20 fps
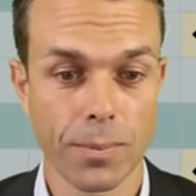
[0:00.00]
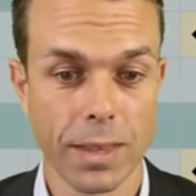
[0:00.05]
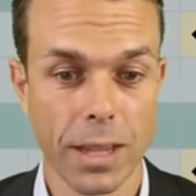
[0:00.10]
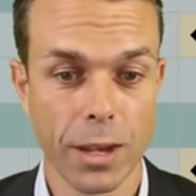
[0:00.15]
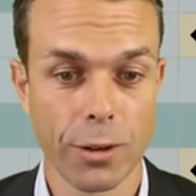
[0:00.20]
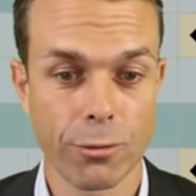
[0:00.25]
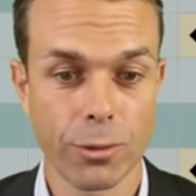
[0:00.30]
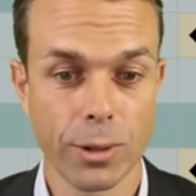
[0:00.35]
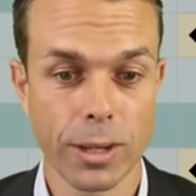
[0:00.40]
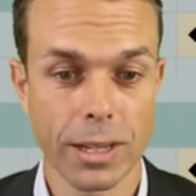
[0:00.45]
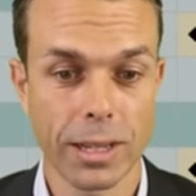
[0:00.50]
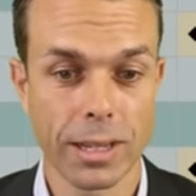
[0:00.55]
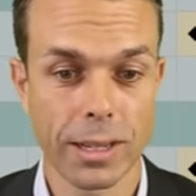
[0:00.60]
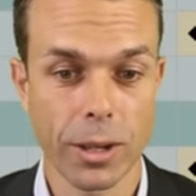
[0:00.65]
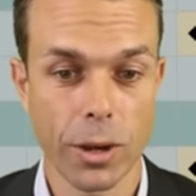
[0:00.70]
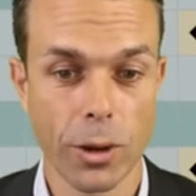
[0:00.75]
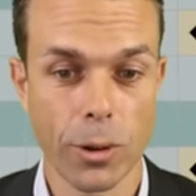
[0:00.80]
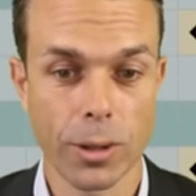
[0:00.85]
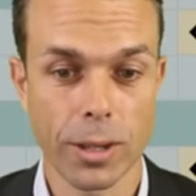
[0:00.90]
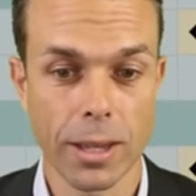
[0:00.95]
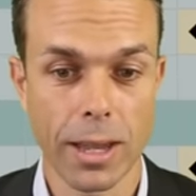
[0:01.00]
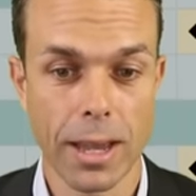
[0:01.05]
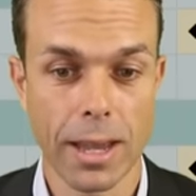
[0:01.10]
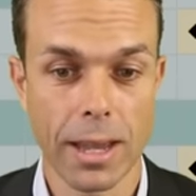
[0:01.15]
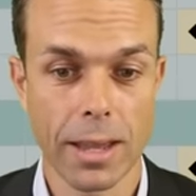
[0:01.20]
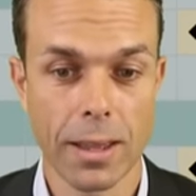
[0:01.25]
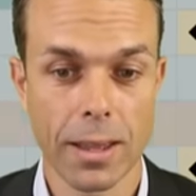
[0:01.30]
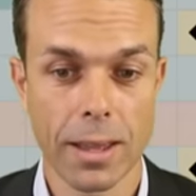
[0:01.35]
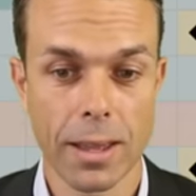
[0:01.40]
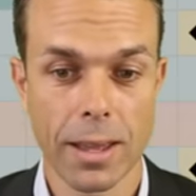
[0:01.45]
Now, if we click
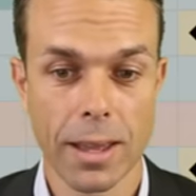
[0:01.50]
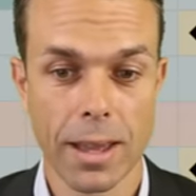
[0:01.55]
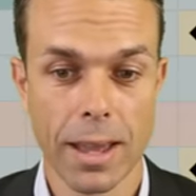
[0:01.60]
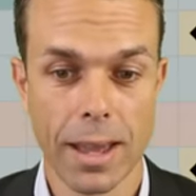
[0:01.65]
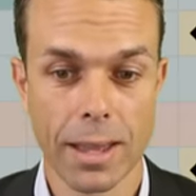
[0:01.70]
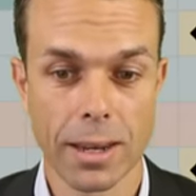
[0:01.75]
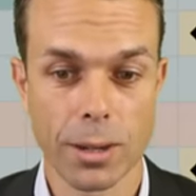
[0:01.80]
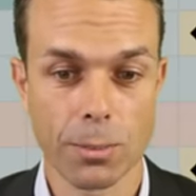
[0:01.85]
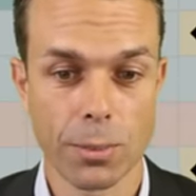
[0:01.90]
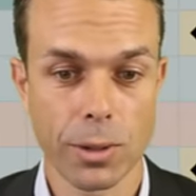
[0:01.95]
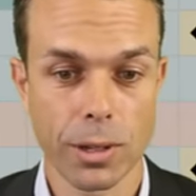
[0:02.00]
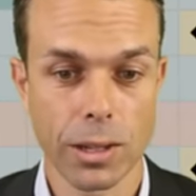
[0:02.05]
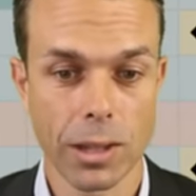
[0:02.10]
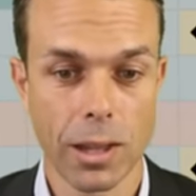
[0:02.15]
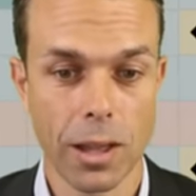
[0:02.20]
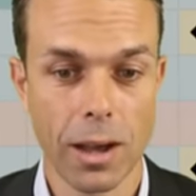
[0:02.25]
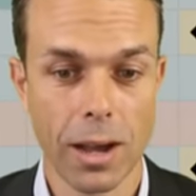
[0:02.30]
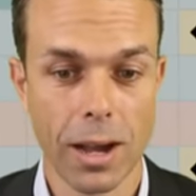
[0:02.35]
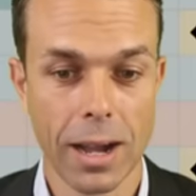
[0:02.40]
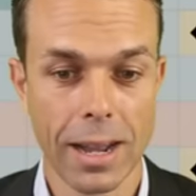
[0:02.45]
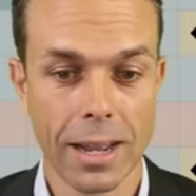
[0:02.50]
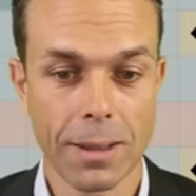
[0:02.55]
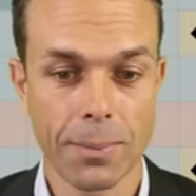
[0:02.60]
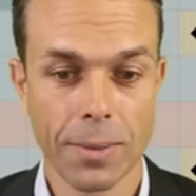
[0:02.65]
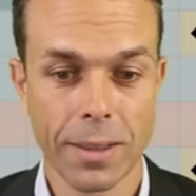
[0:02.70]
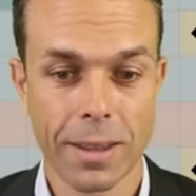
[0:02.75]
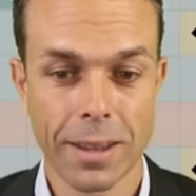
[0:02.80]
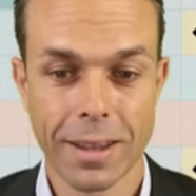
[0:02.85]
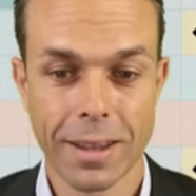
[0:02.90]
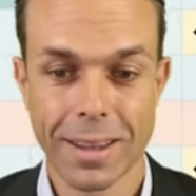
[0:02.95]
OK and apply,
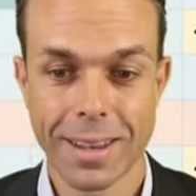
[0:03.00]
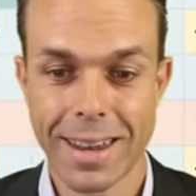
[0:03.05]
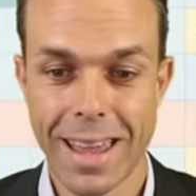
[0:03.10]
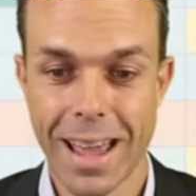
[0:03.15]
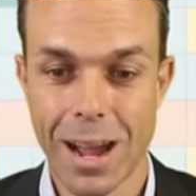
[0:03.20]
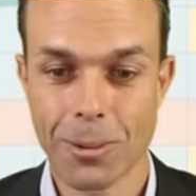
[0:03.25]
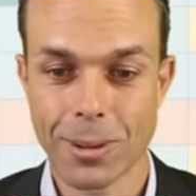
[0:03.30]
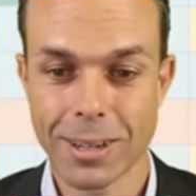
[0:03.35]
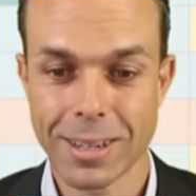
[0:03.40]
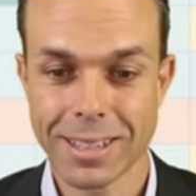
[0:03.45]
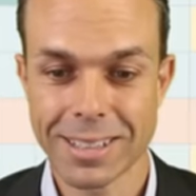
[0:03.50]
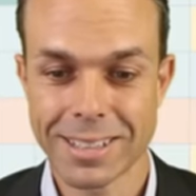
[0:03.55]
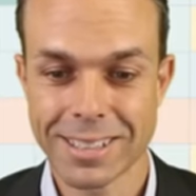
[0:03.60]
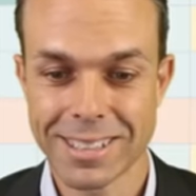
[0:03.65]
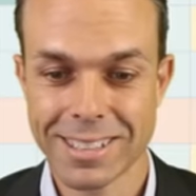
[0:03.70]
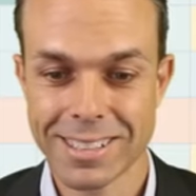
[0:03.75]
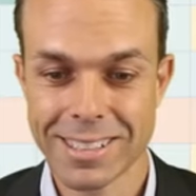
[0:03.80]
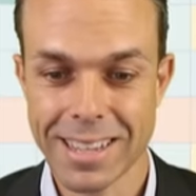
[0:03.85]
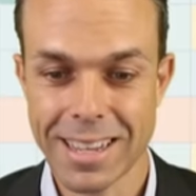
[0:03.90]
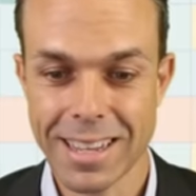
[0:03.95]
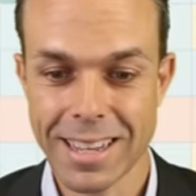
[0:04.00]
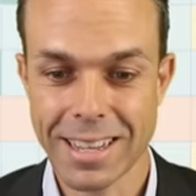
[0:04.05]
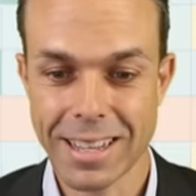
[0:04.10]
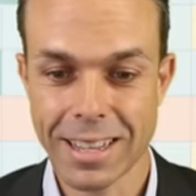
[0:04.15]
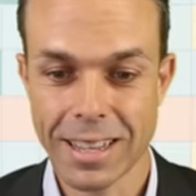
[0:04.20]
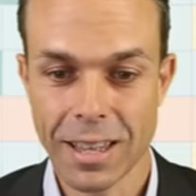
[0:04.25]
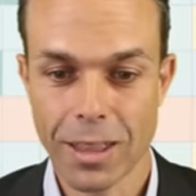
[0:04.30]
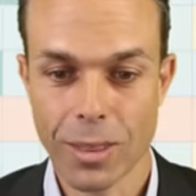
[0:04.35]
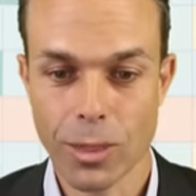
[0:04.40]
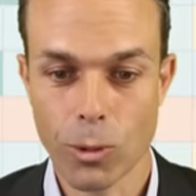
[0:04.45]
now we can
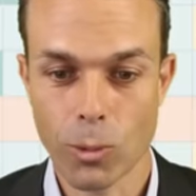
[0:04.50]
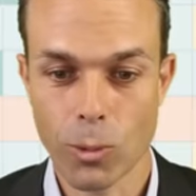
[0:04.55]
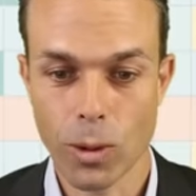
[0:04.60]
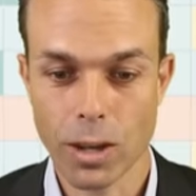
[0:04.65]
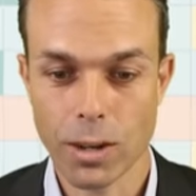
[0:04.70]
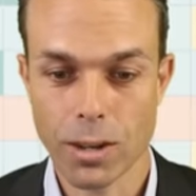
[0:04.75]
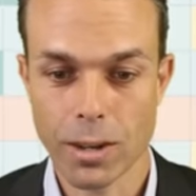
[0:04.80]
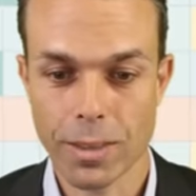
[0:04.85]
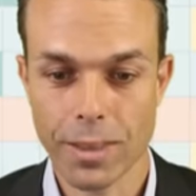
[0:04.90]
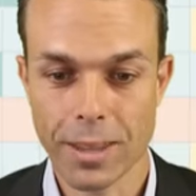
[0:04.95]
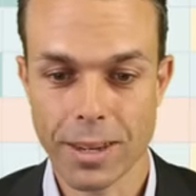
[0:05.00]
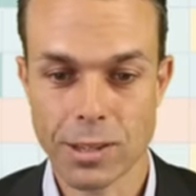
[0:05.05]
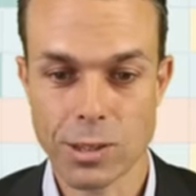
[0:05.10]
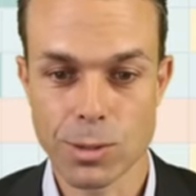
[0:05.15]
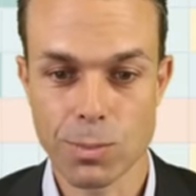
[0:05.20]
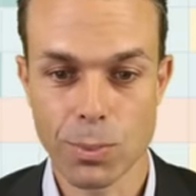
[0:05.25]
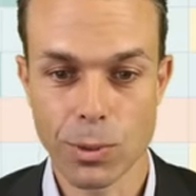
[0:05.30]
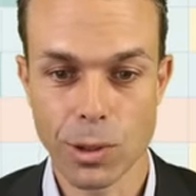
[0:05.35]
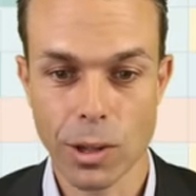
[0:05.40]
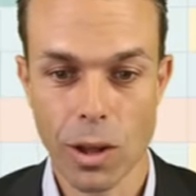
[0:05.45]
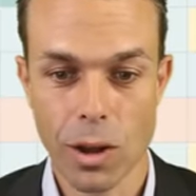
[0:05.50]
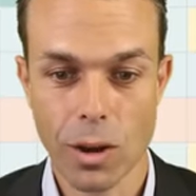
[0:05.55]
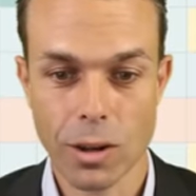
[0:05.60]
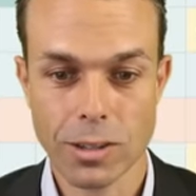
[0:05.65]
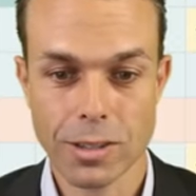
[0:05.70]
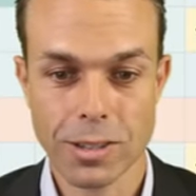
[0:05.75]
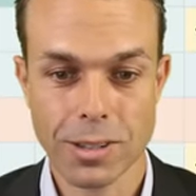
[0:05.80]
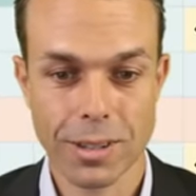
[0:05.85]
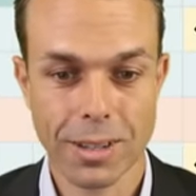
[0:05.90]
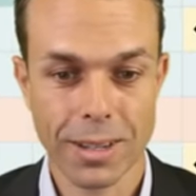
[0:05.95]
see the one that is
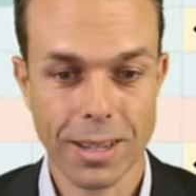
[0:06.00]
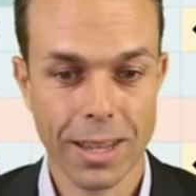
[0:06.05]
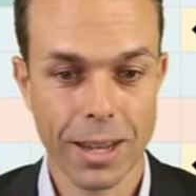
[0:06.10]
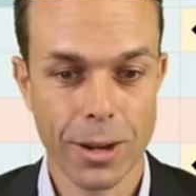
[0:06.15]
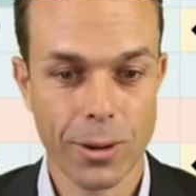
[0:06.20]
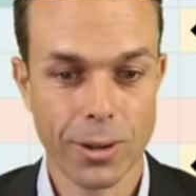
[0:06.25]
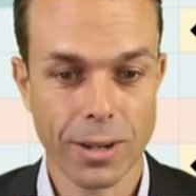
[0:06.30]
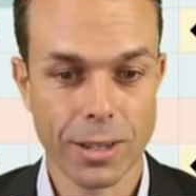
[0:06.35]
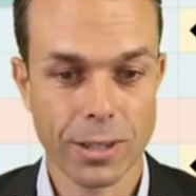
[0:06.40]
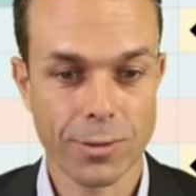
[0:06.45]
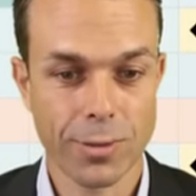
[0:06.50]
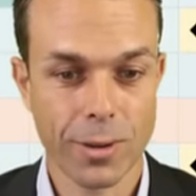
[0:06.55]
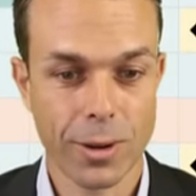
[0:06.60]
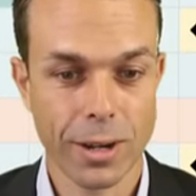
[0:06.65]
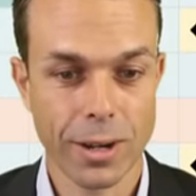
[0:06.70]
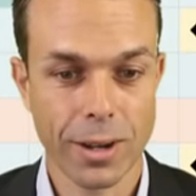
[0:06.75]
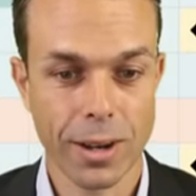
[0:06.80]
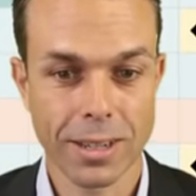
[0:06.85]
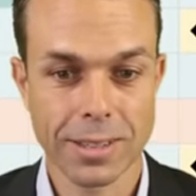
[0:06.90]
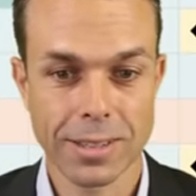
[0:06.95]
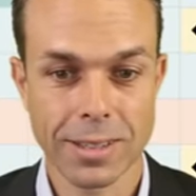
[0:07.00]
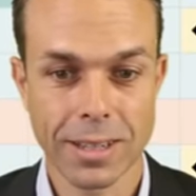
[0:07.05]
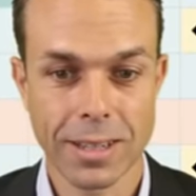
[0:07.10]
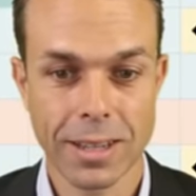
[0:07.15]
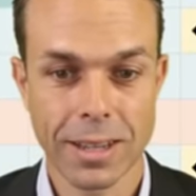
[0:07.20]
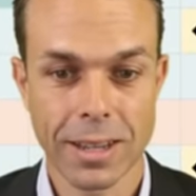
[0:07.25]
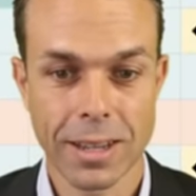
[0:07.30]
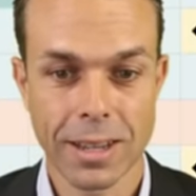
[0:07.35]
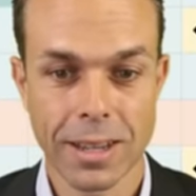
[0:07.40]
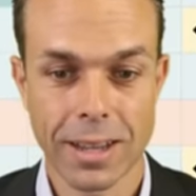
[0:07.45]
blocked. Here it is very nicely.